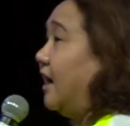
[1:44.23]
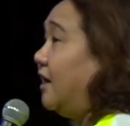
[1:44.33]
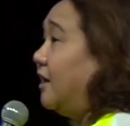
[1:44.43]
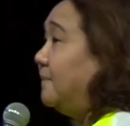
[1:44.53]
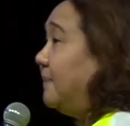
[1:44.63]
In
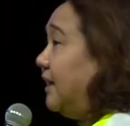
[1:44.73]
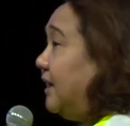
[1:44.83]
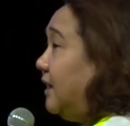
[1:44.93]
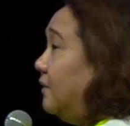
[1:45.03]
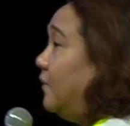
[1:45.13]
our
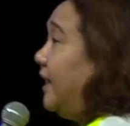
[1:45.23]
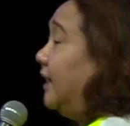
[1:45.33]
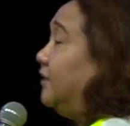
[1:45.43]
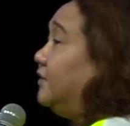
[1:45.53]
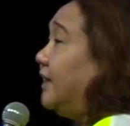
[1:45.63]
company,
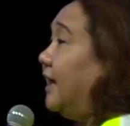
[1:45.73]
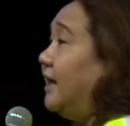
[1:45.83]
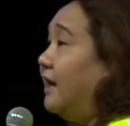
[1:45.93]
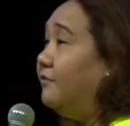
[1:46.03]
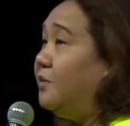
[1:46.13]
we had to
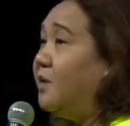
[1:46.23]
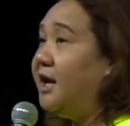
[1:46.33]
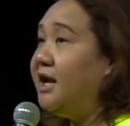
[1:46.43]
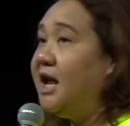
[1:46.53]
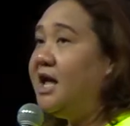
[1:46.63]
tell
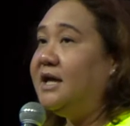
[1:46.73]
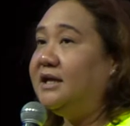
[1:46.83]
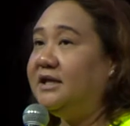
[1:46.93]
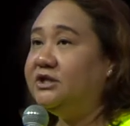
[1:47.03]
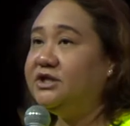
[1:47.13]
everyone
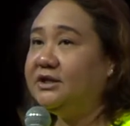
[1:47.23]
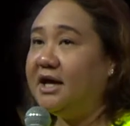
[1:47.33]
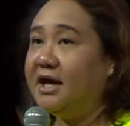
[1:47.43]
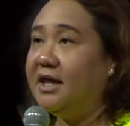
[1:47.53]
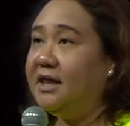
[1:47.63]

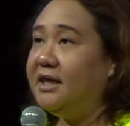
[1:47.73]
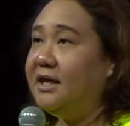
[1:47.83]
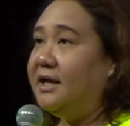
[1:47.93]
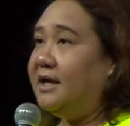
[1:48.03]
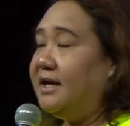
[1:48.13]

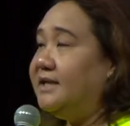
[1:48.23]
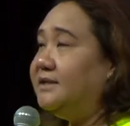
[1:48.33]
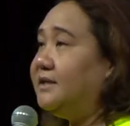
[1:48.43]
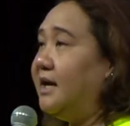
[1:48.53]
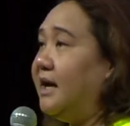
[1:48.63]
digital
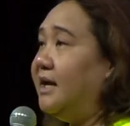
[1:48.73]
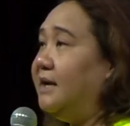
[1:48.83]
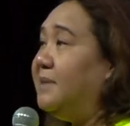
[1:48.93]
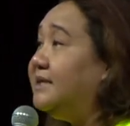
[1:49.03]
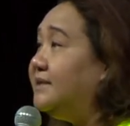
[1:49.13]
is
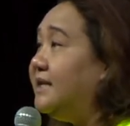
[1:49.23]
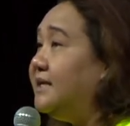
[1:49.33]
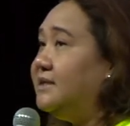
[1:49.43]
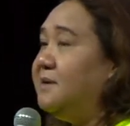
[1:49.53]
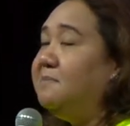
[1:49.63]
a
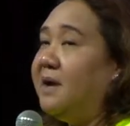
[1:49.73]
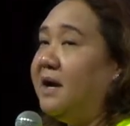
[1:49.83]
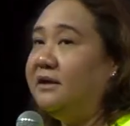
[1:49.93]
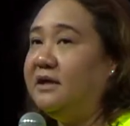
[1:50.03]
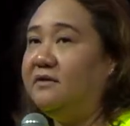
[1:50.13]
business
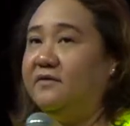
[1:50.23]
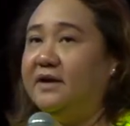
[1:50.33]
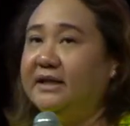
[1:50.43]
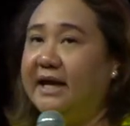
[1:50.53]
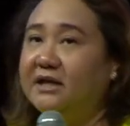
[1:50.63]

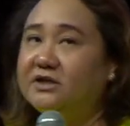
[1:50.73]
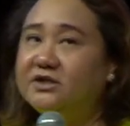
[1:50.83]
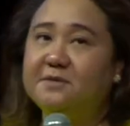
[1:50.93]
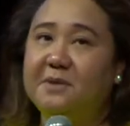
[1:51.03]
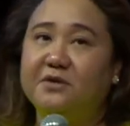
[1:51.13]
imperative. It
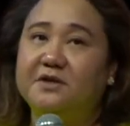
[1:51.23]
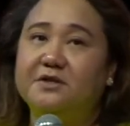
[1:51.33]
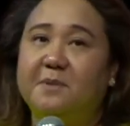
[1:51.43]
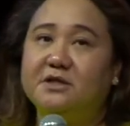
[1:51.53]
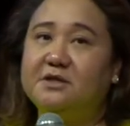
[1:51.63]
can't just be
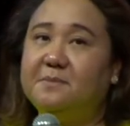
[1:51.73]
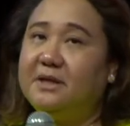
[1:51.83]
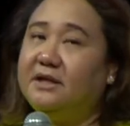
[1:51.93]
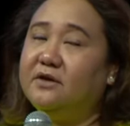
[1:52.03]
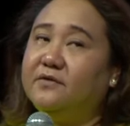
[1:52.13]
the
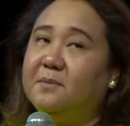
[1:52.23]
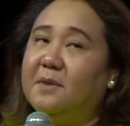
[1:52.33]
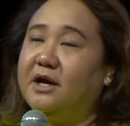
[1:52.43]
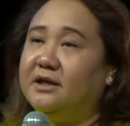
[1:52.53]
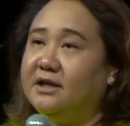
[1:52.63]
responsibility
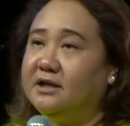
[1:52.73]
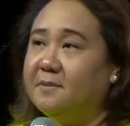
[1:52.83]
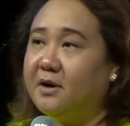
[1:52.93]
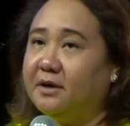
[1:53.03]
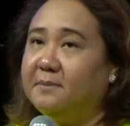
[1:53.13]
of the
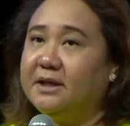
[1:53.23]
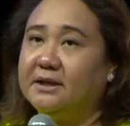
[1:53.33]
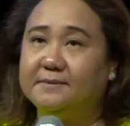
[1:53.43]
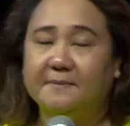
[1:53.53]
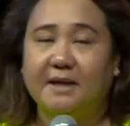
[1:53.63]
marketing
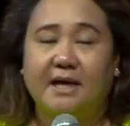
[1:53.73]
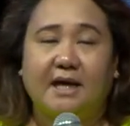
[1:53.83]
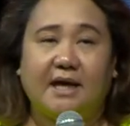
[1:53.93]
department.